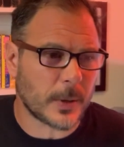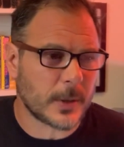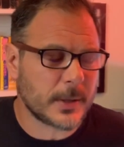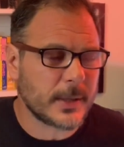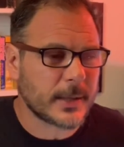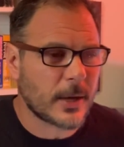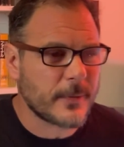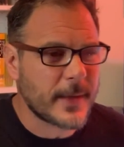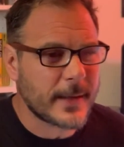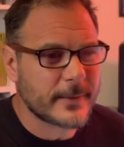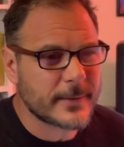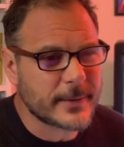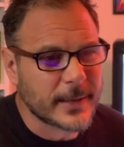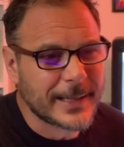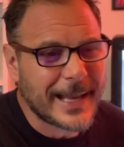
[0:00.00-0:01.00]
you know,
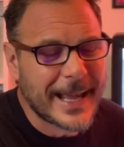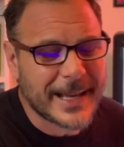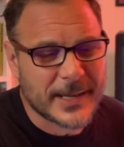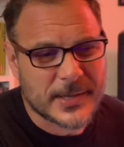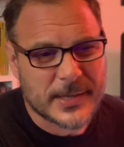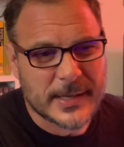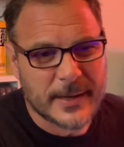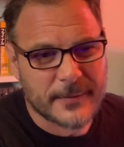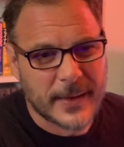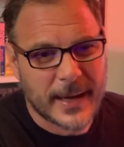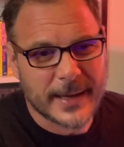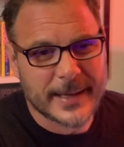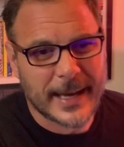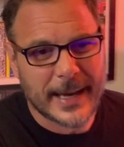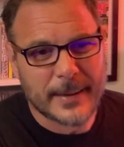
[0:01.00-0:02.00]
the legacy of
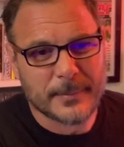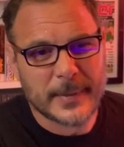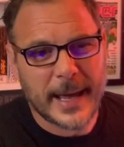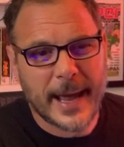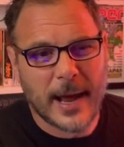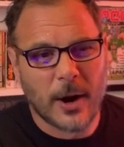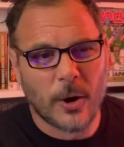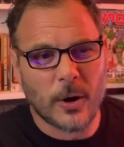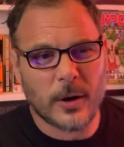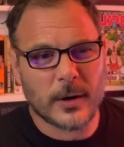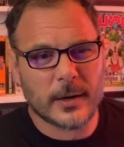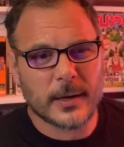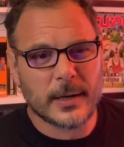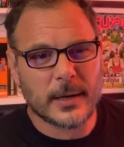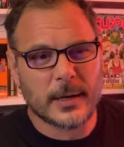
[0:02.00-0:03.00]
that game now,
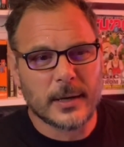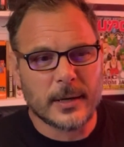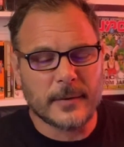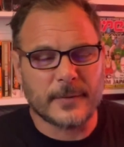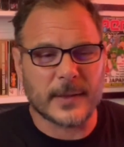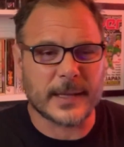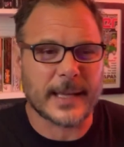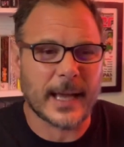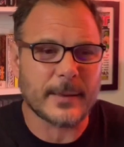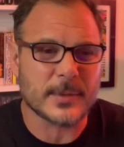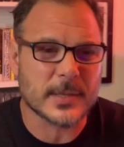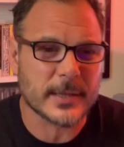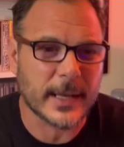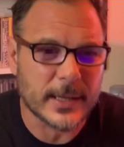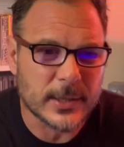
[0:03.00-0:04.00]
for the games
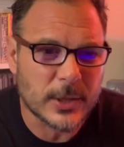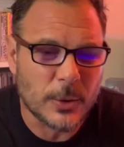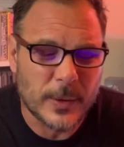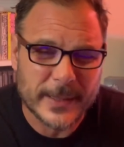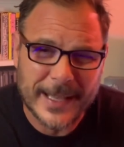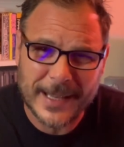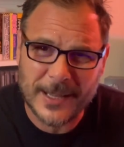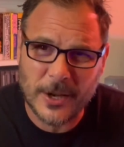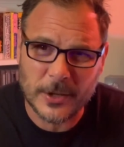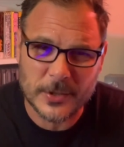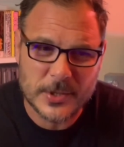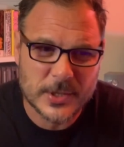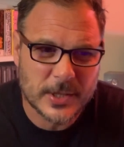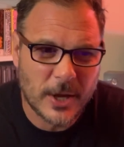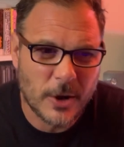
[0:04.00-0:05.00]
that they do in that kind of
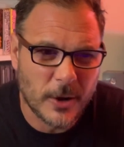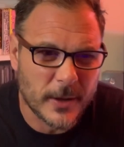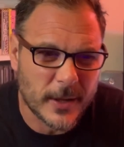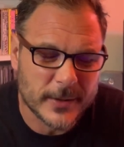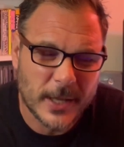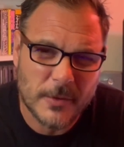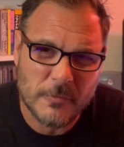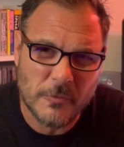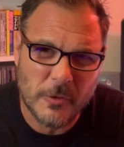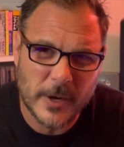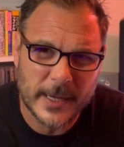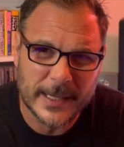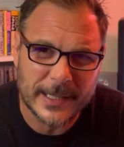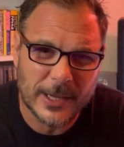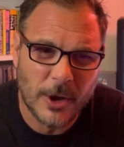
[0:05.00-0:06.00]
style, I don't
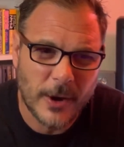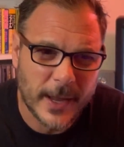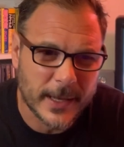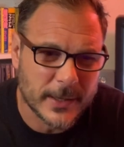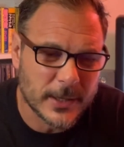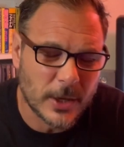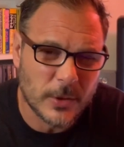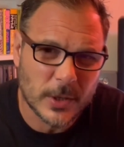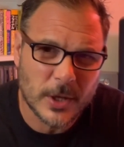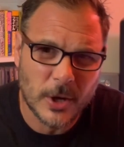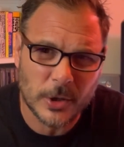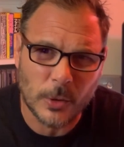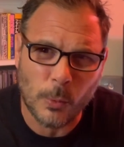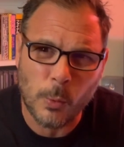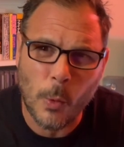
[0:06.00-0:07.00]
really like. You know, the
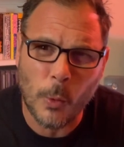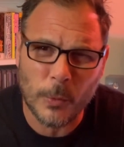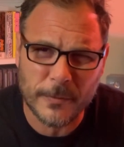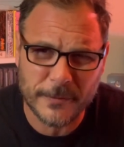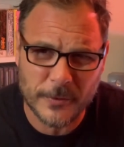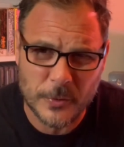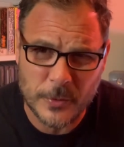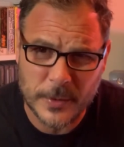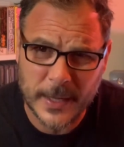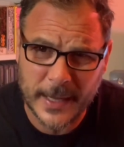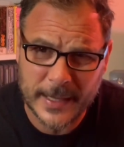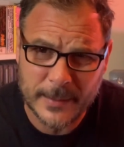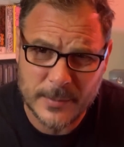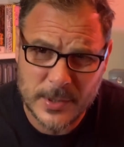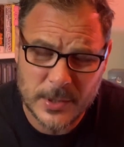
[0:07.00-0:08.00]
kind of walkthrough
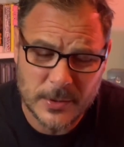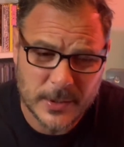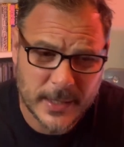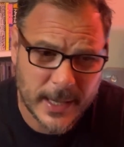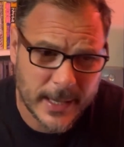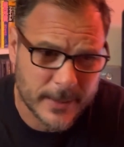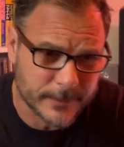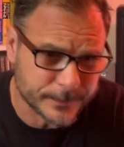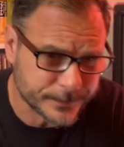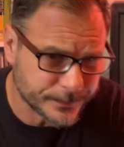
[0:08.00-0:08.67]
games that you get